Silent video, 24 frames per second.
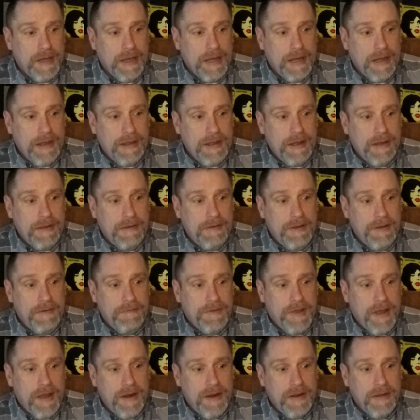I,
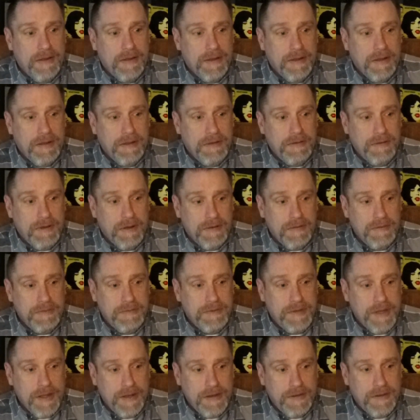have got a
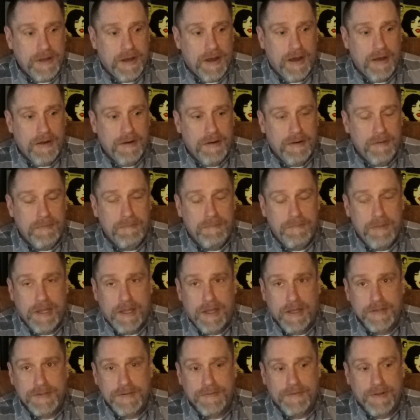dead daughter
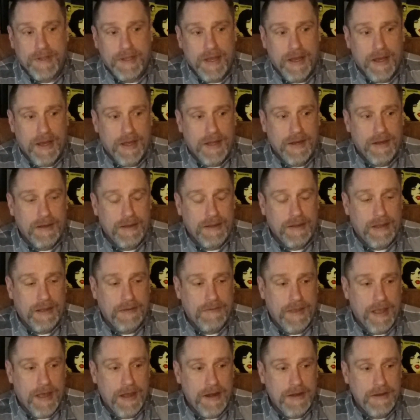because of a gun.
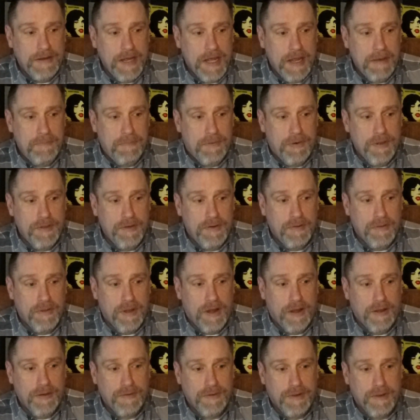I've got a dead
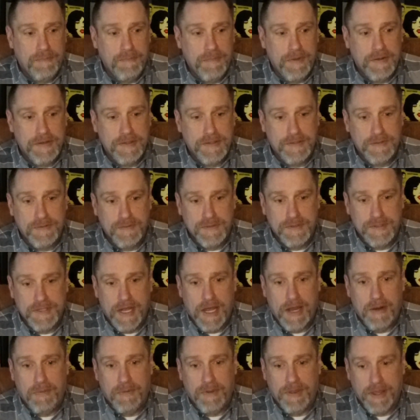brother-in-law who committed
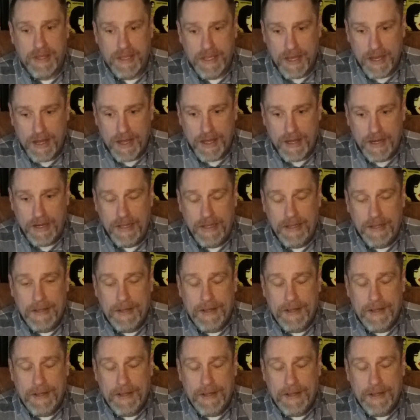suicide with a gun.